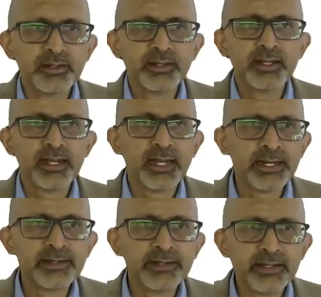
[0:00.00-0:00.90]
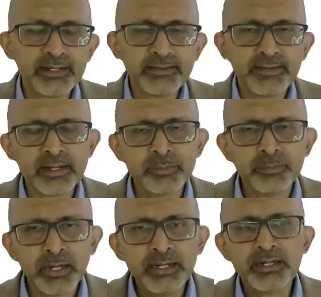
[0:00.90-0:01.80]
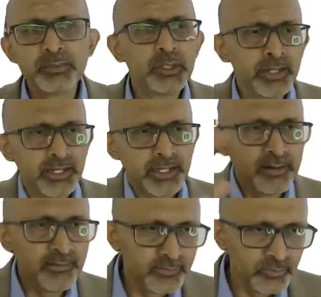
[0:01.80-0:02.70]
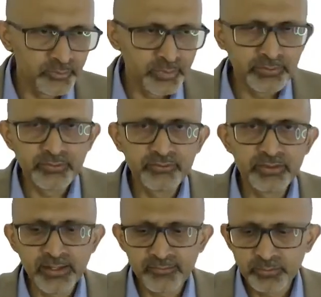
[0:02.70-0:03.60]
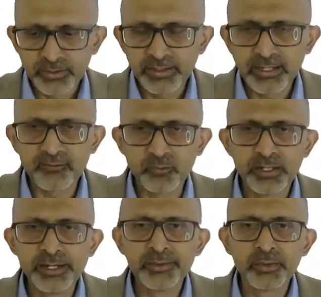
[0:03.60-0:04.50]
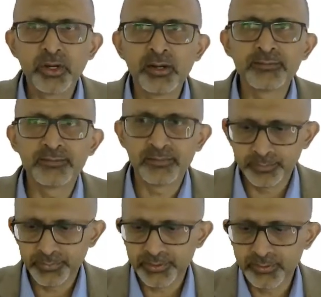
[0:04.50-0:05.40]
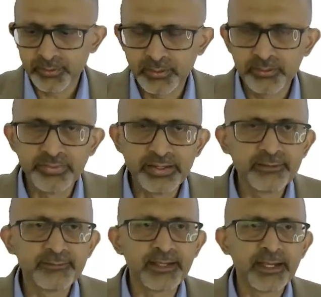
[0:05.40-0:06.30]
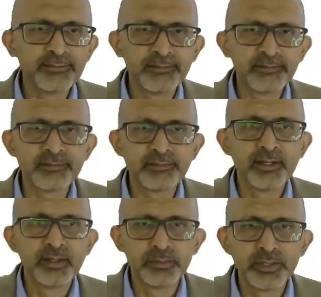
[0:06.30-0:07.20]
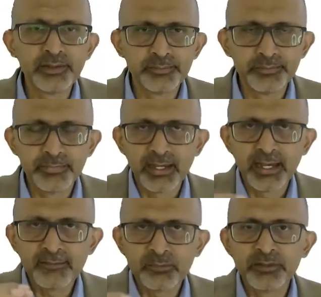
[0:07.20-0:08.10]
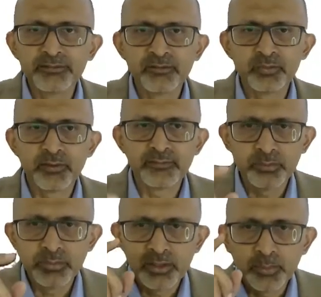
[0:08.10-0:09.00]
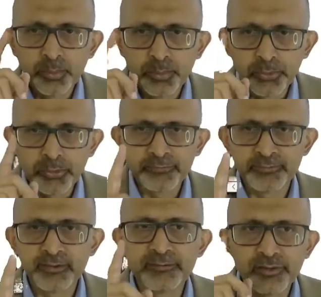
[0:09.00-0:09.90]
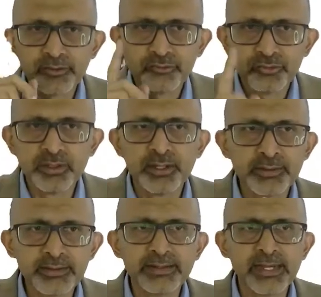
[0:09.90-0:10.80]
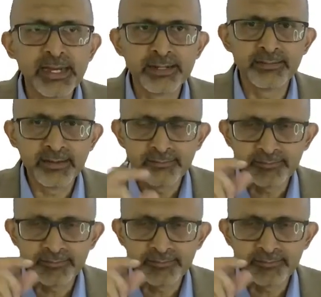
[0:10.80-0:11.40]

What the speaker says: and there are multiple mechanisms by which it has been explained to cause various cancers. But as much as possible, processed sugary diet, that is